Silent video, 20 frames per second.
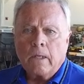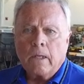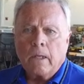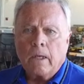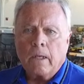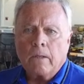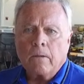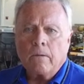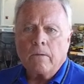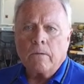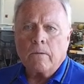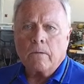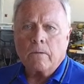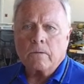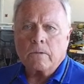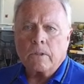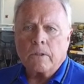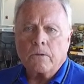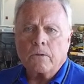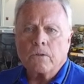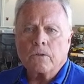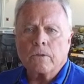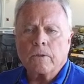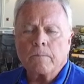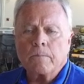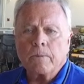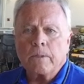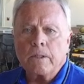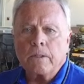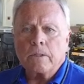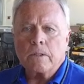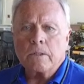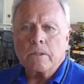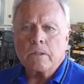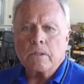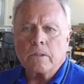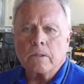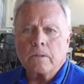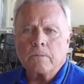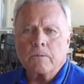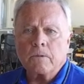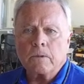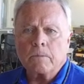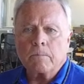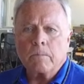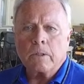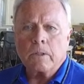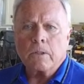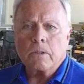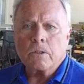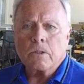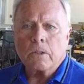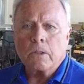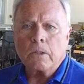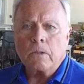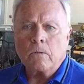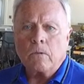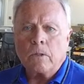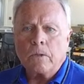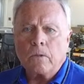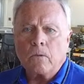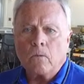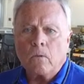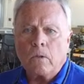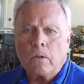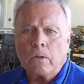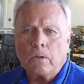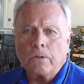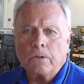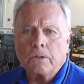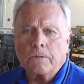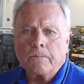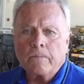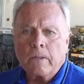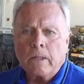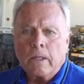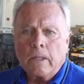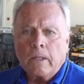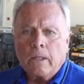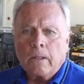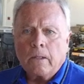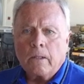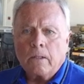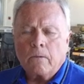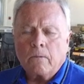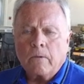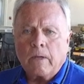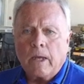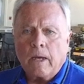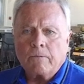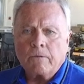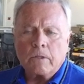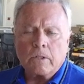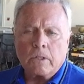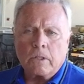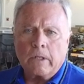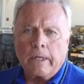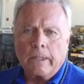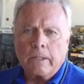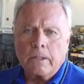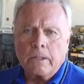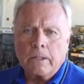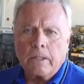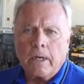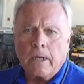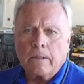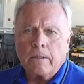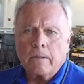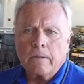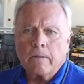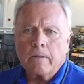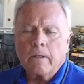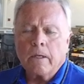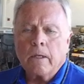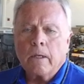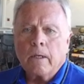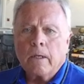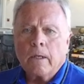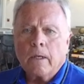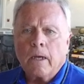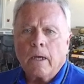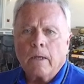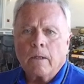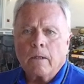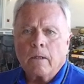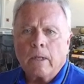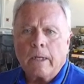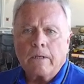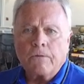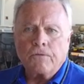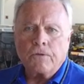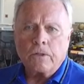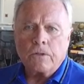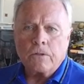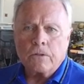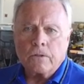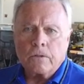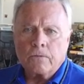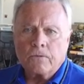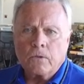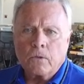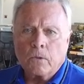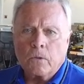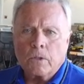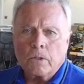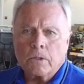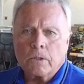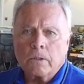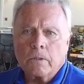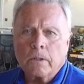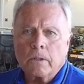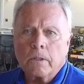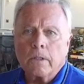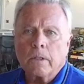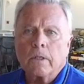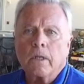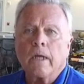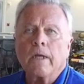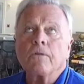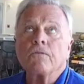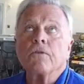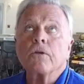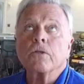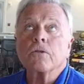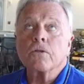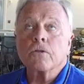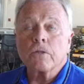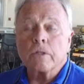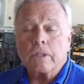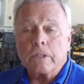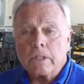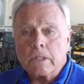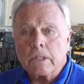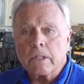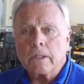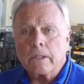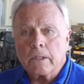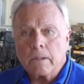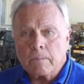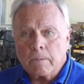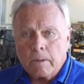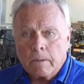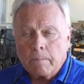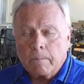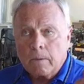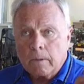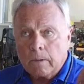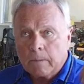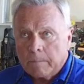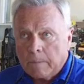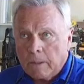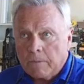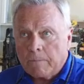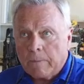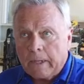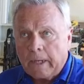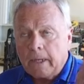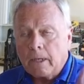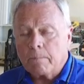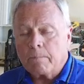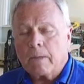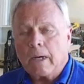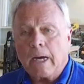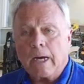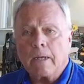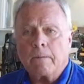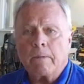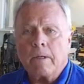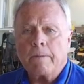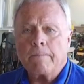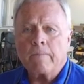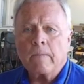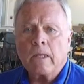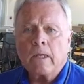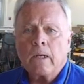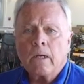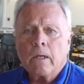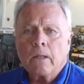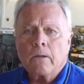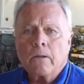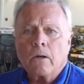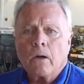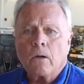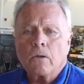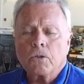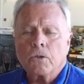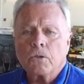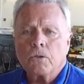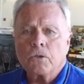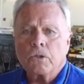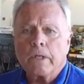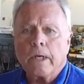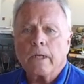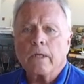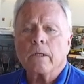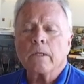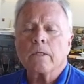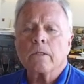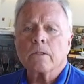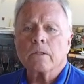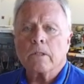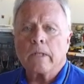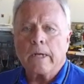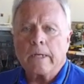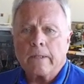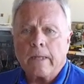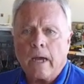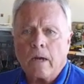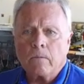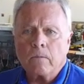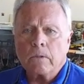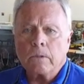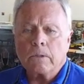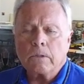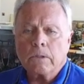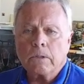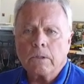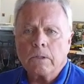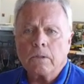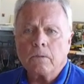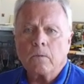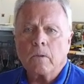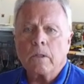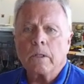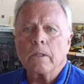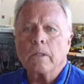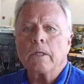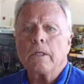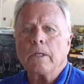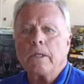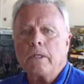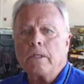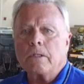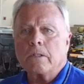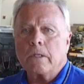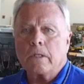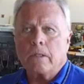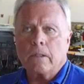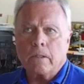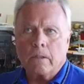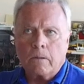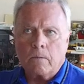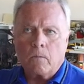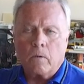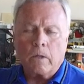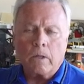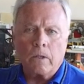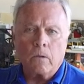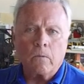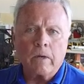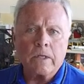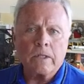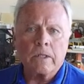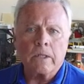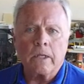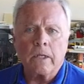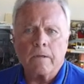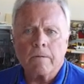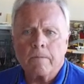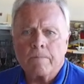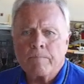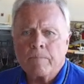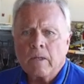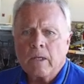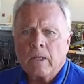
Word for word: and there's other trim pieces, some mirrors that go on the walls that we haven't selected yet, and light fixtures, of course, and then the light fixtures in the ceiling. And above my head, behind me, there are two chandeliers like that one, the one in the east end and the one in the west end,